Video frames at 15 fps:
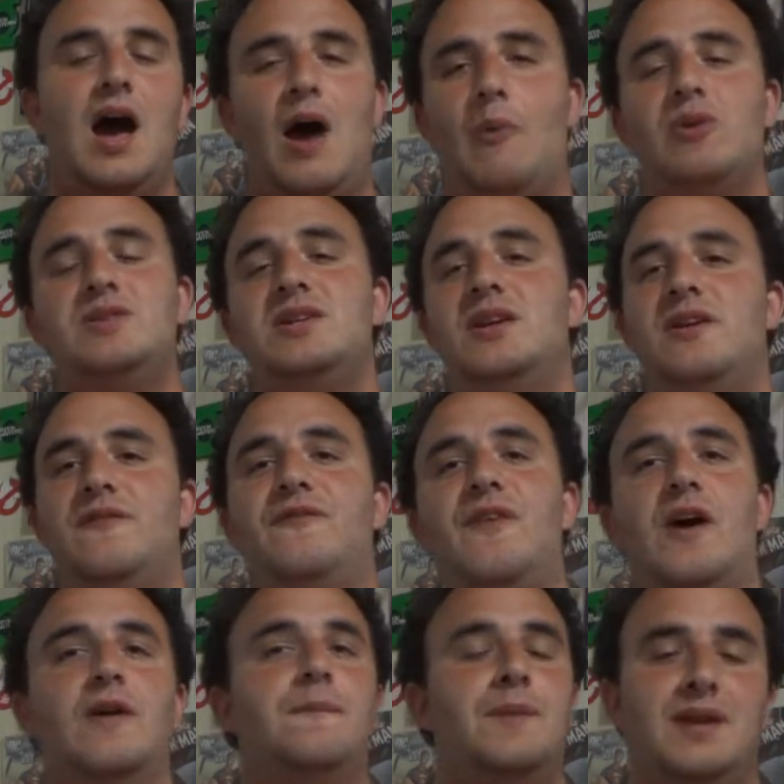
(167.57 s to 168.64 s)
I wasn't in a
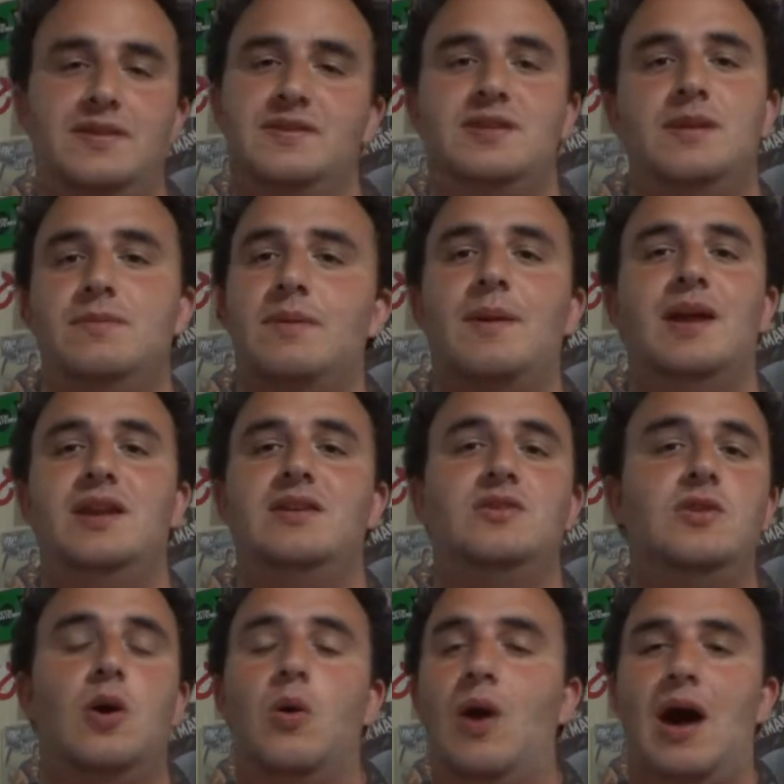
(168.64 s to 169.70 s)
funk, but at the same time I didn't
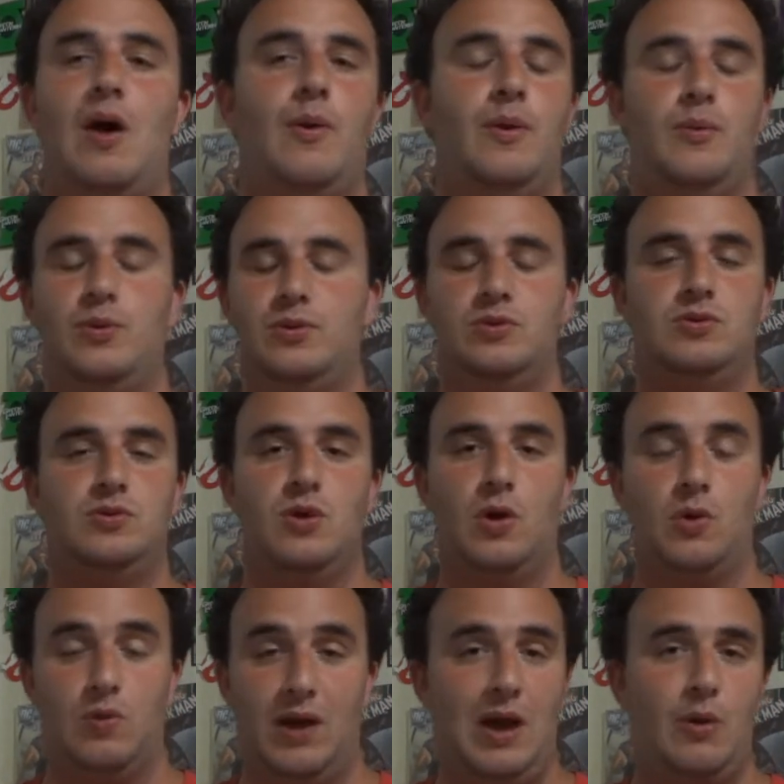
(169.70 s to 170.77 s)
know how I would
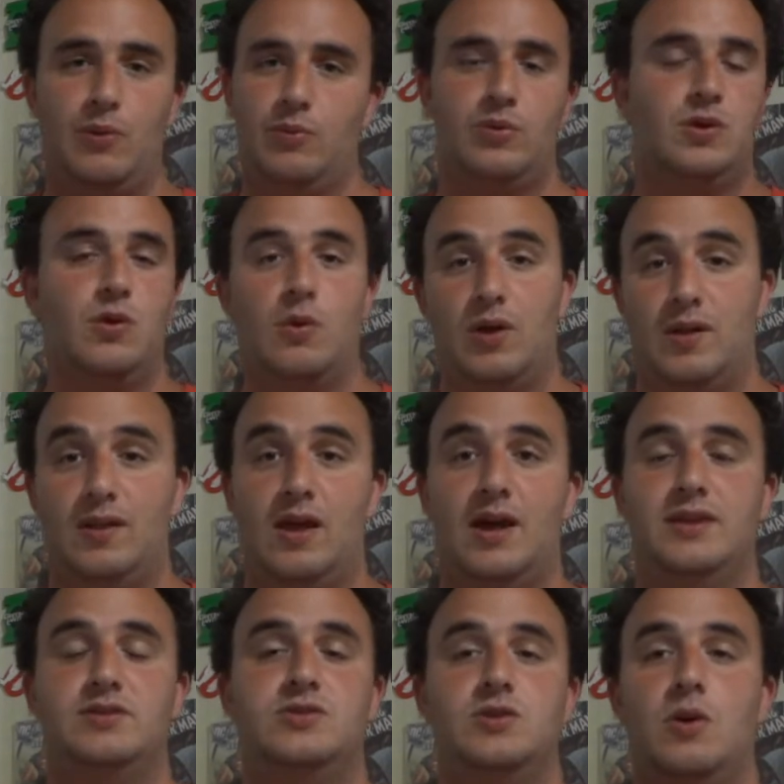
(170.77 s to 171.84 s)
go, how it would go
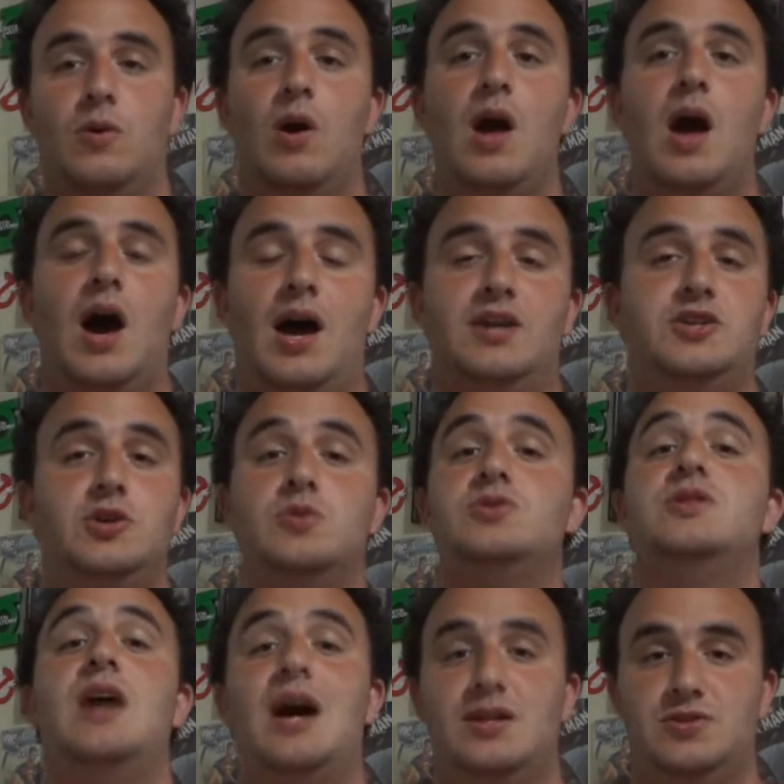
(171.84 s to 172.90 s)
online, so I chose
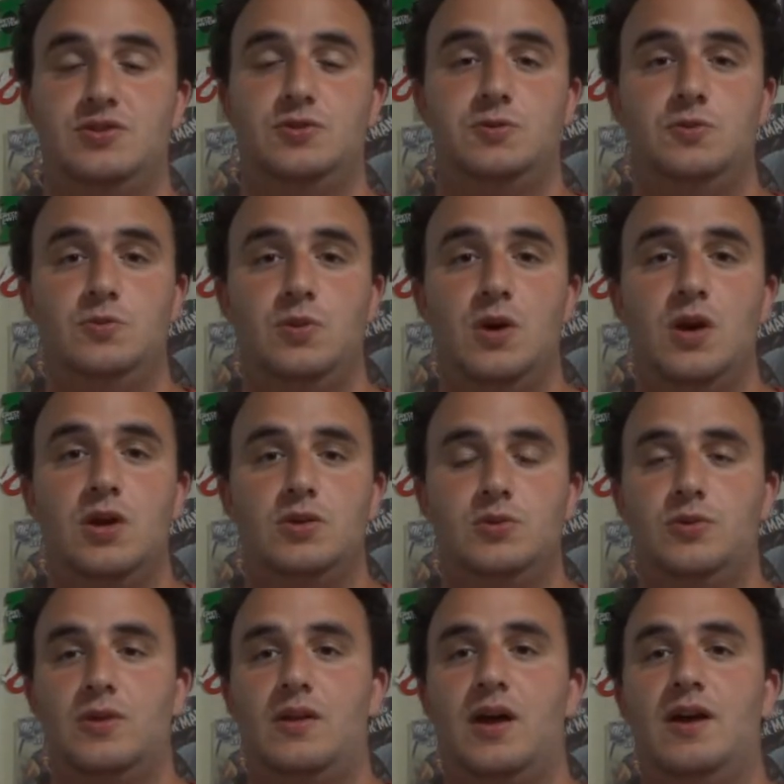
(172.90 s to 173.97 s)
not to
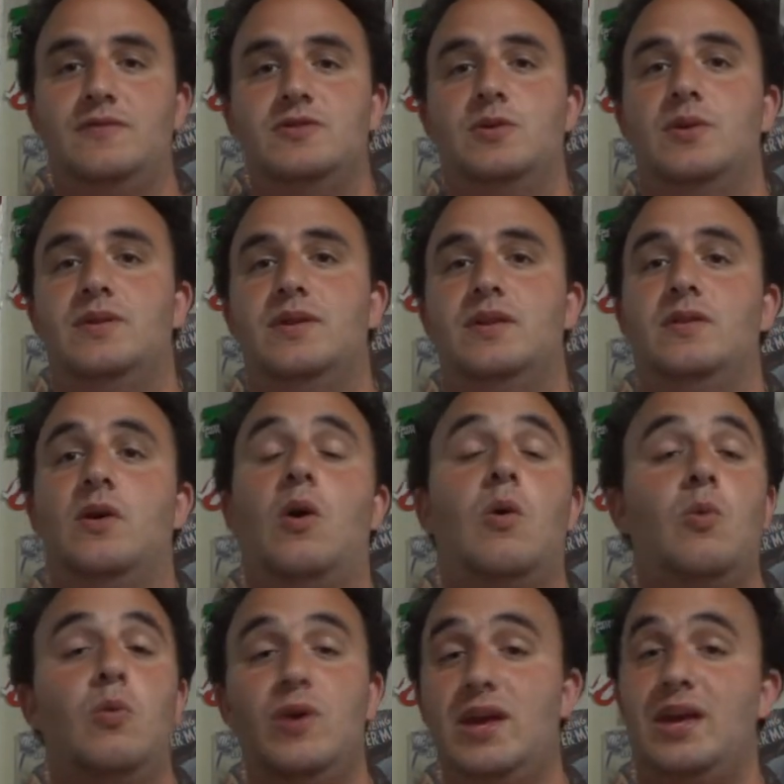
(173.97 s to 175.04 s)
do the live show. And then the
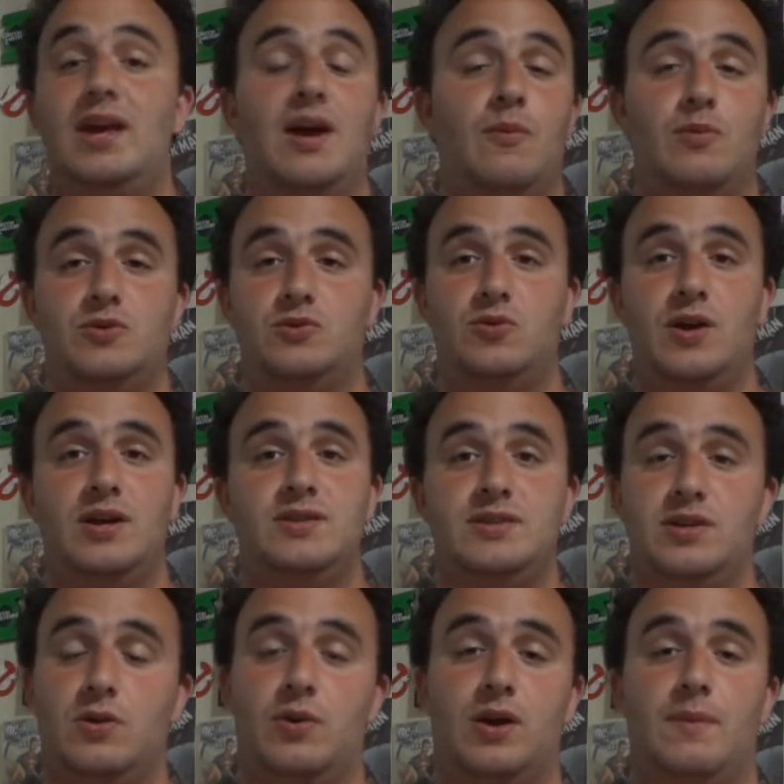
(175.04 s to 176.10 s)
whole weekend was crazy,
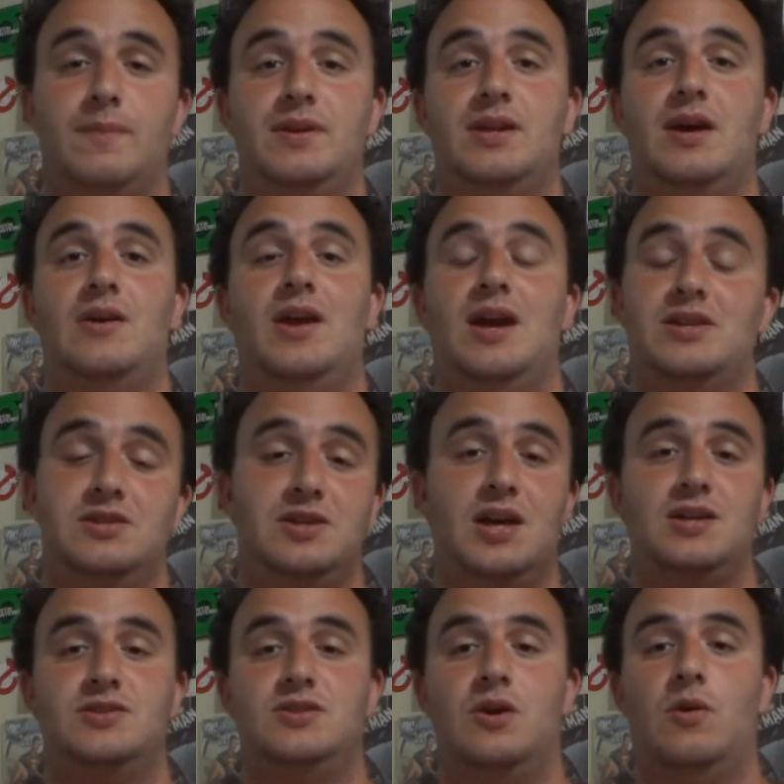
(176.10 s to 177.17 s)
going up and down. As you
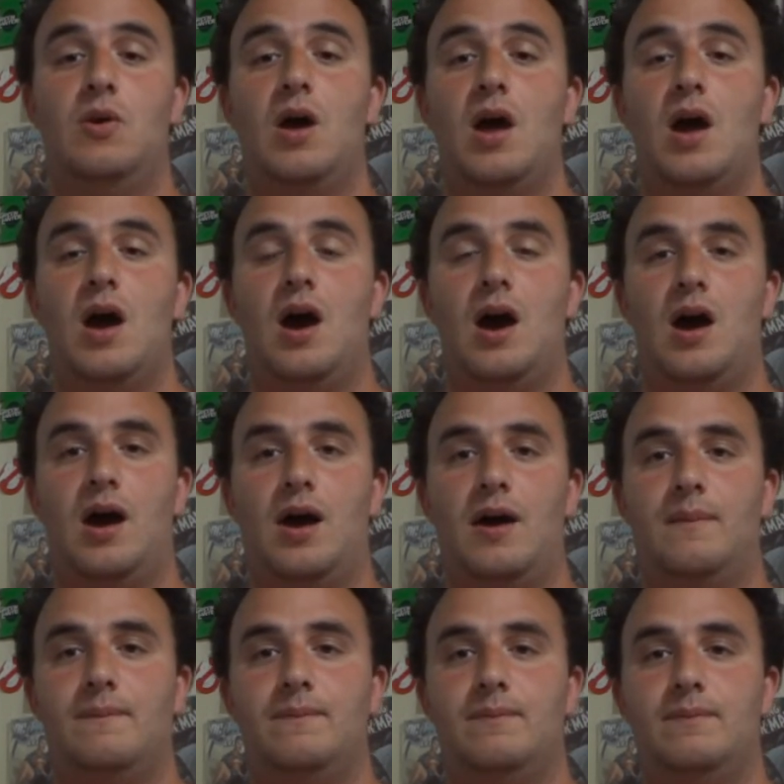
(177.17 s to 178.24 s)
guys know,
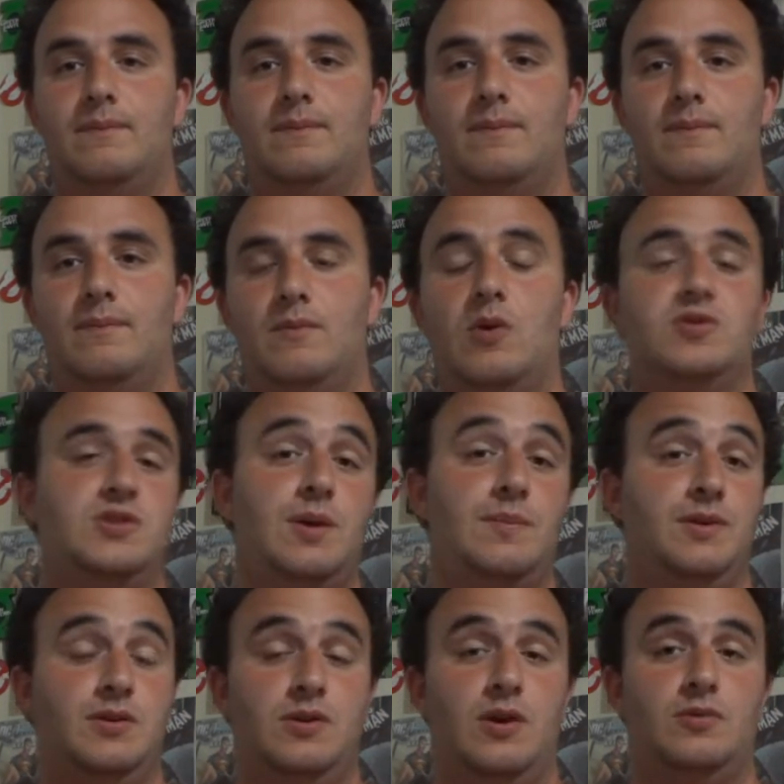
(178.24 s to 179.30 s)
well, some of
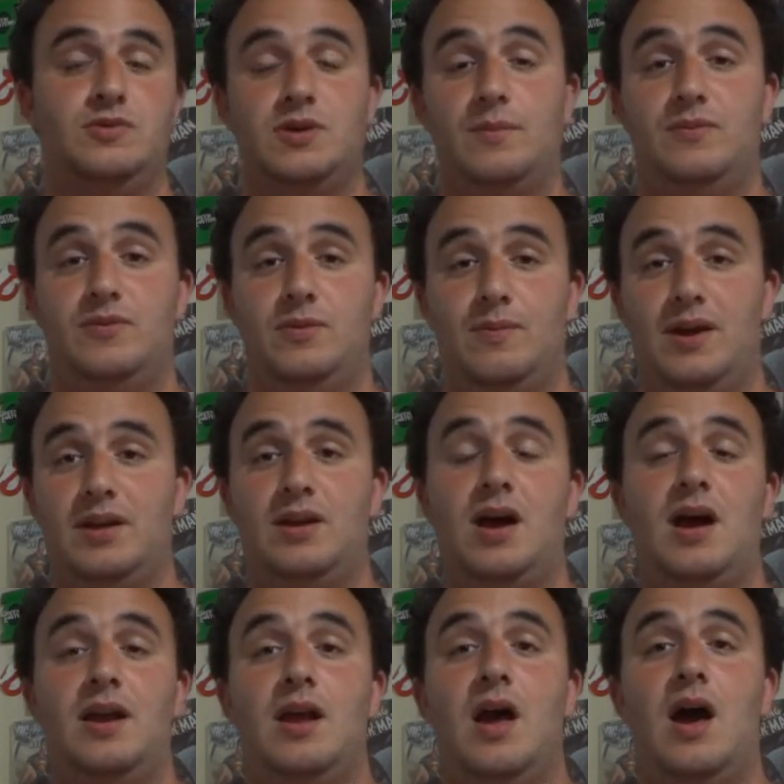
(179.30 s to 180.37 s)
you know, some of you might
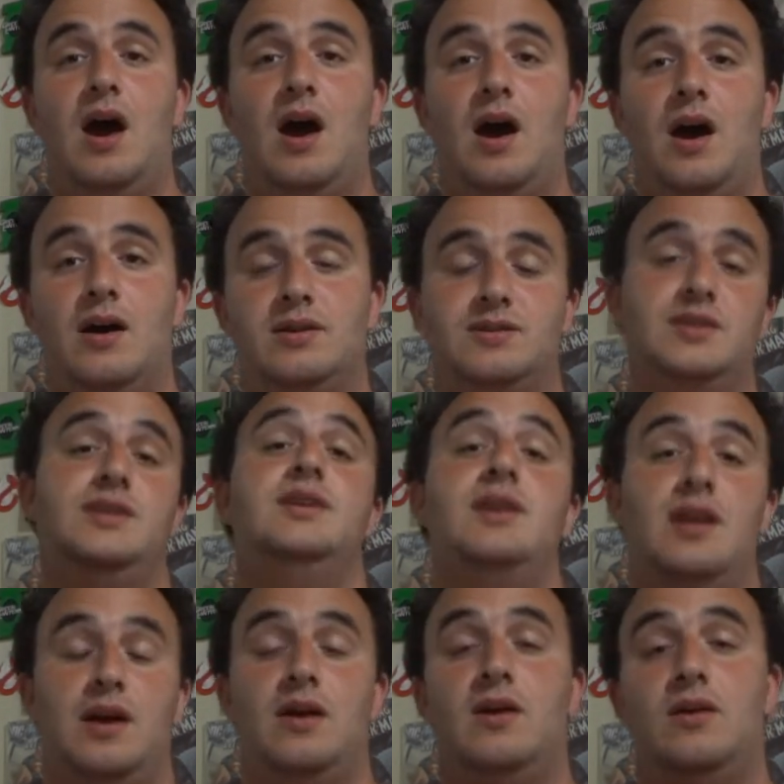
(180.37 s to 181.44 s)
not, Cindy and I